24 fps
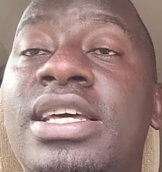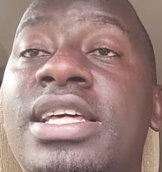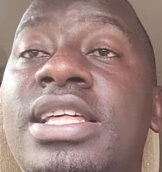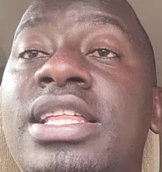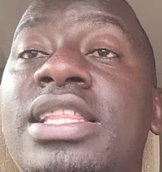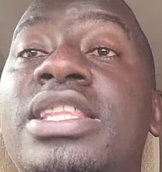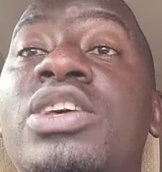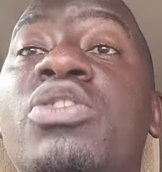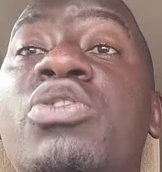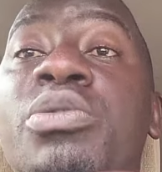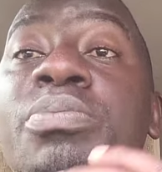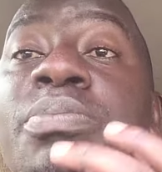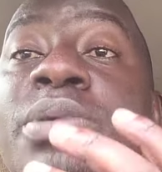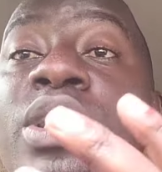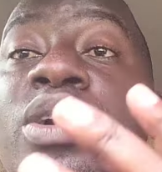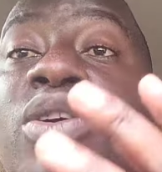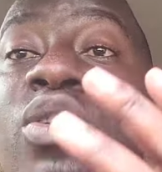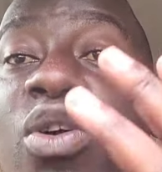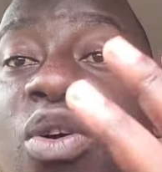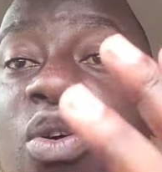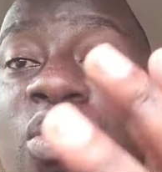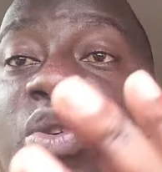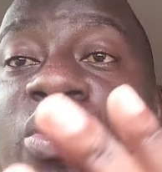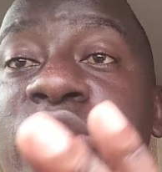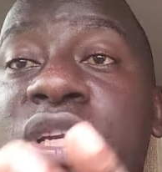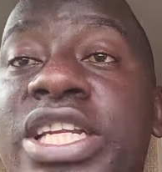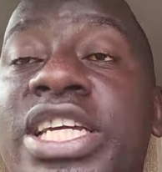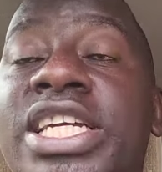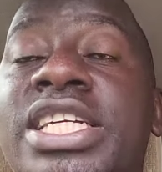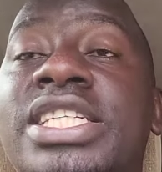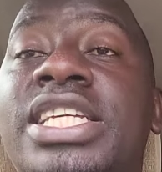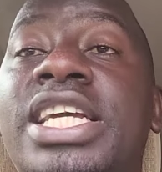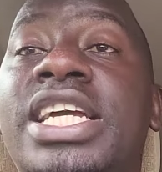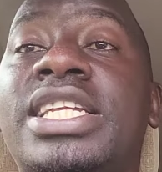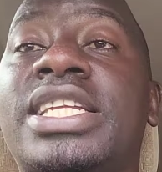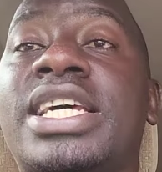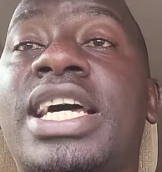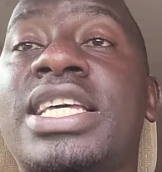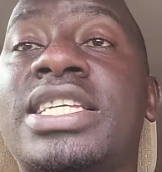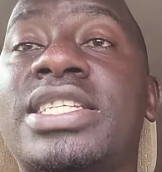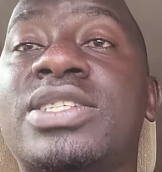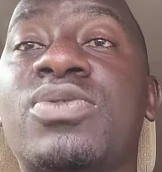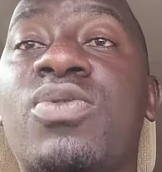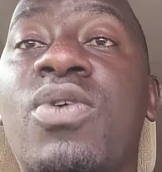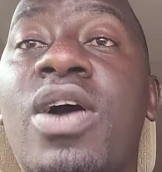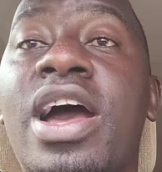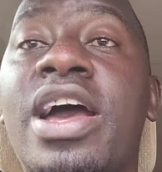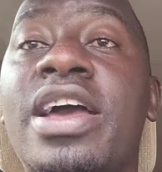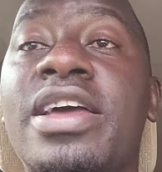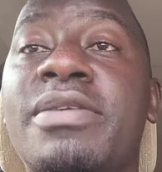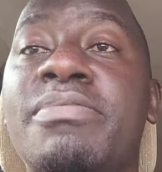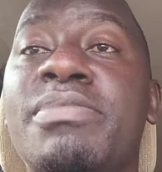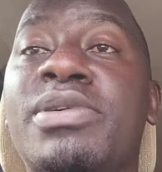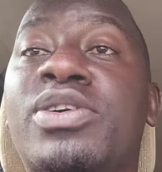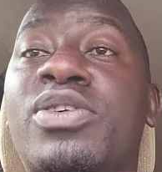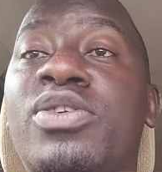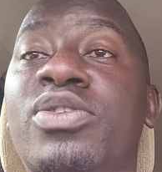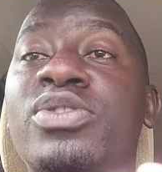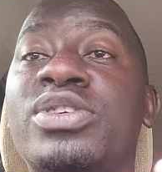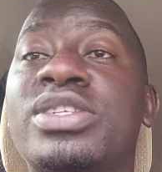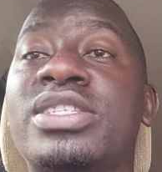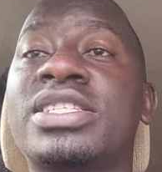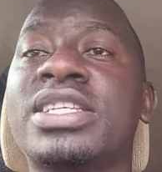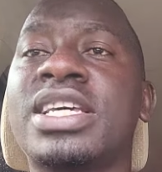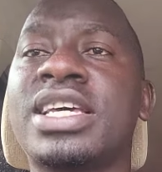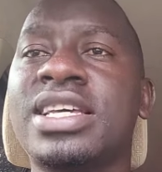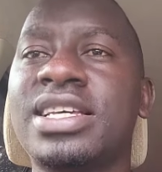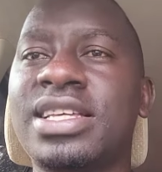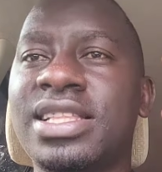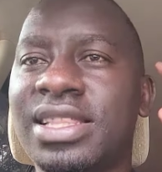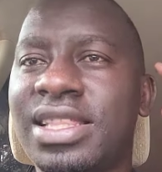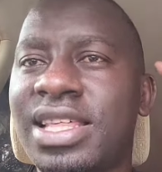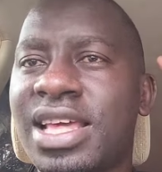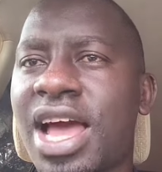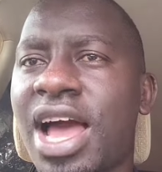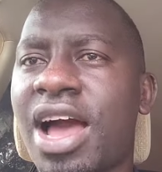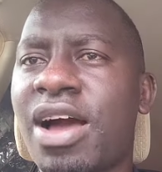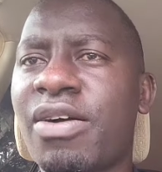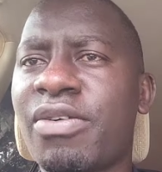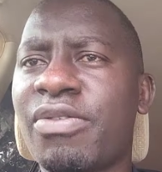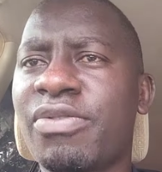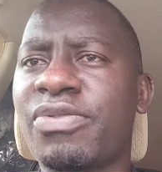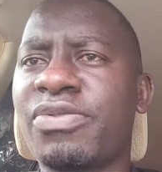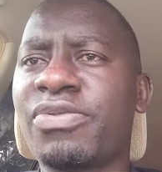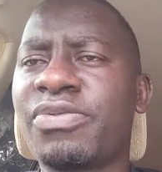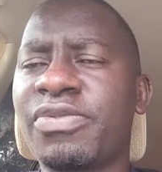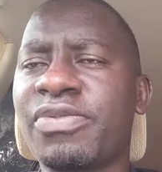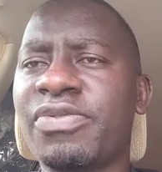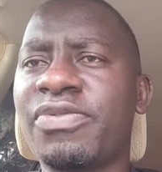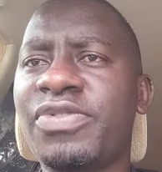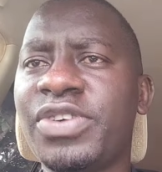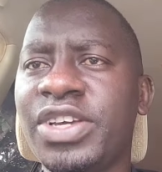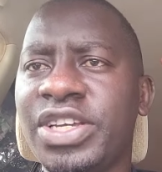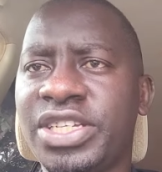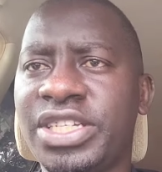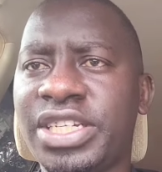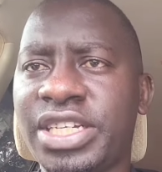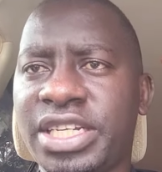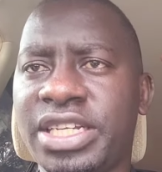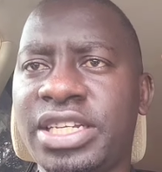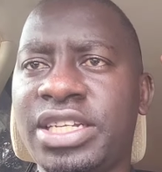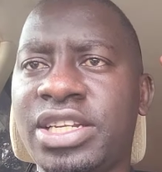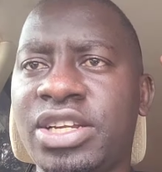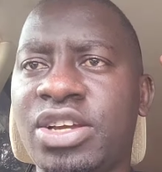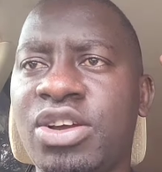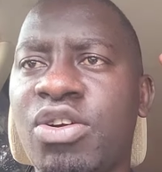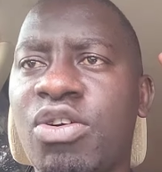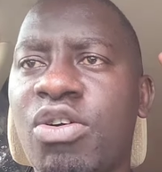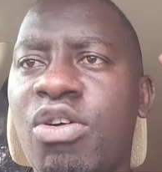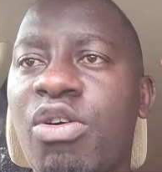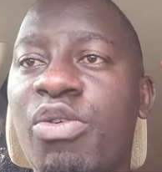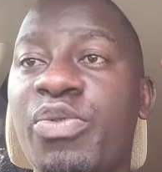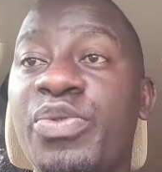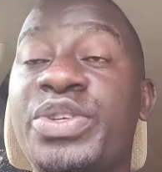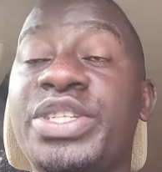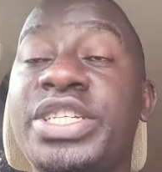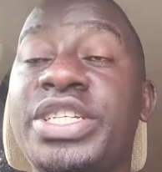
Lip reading: they will be called dictators. Why? Because they have vision of